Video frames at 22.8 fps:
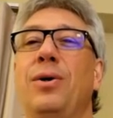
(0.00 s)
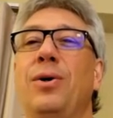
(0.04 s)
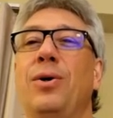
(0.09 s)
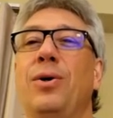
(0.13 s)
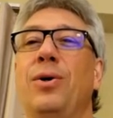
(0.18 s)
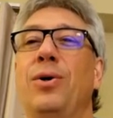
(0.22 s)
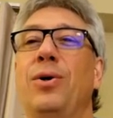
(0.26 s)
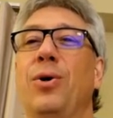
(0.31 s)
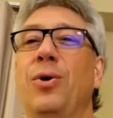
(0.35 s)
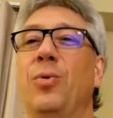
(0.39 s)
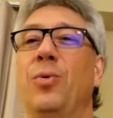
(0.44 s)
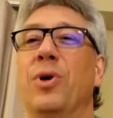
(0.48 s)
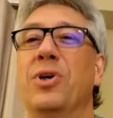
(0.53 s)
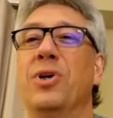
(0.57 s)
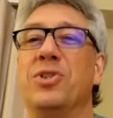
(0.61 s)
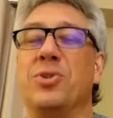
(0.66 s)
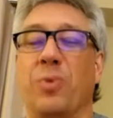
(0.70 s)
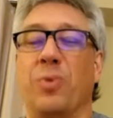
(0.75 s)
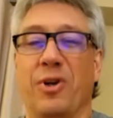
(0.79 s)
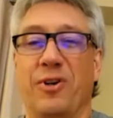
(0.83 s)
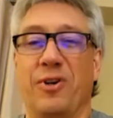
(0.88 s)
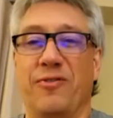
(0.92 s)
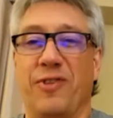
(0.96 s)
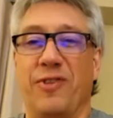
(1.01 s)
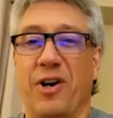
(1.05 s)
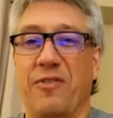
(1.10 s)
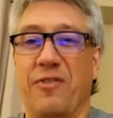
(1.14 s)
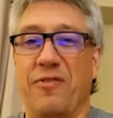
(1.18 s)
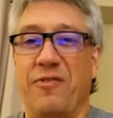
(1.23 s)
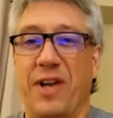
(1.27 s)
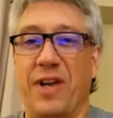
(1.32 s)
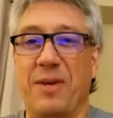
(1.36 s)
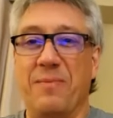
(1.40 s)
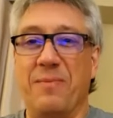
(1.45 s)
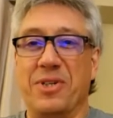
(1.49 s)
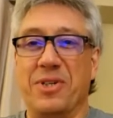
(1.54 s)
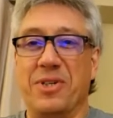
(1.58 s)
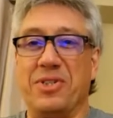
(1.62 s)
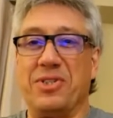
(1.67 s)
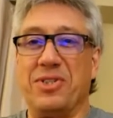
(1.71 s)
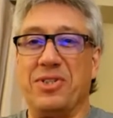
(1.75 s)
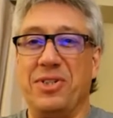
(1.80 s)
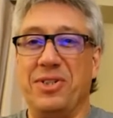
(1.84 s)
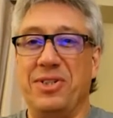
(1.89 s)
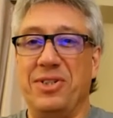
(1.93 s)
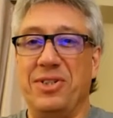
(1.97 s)
who was one of our
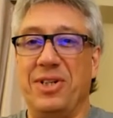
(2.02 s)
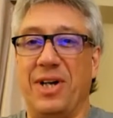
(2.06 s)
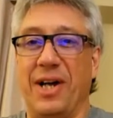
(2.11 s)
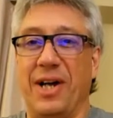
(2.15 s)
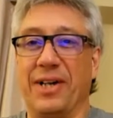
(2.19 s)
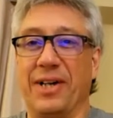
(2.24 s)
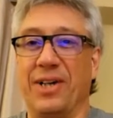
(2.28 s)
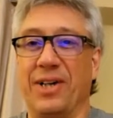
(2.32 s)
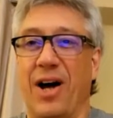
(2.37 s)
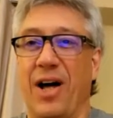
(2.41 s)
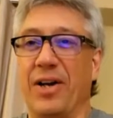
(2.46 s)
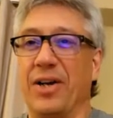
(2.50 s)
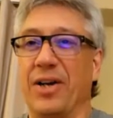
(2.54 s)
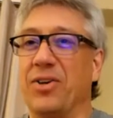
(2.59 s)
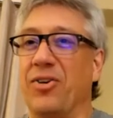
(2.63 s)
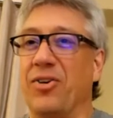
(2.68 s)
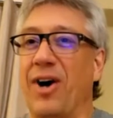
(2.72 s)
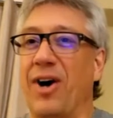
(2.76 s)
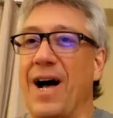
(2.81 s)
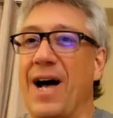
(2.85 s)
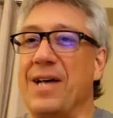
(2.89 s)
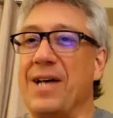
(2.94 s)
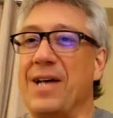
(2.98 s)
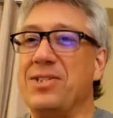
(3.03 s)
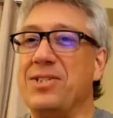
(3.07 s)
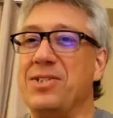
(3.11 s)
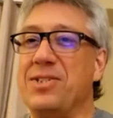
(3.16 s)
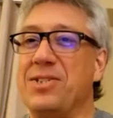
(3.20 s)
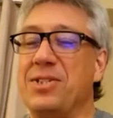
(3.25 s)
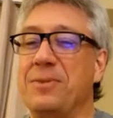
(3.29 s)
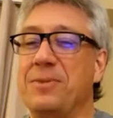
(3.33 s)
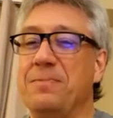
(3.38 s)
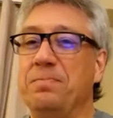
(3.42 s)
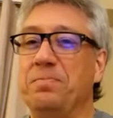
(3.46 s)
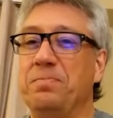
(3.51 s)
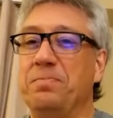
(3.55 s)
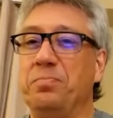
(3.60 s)
famous iconoclasts,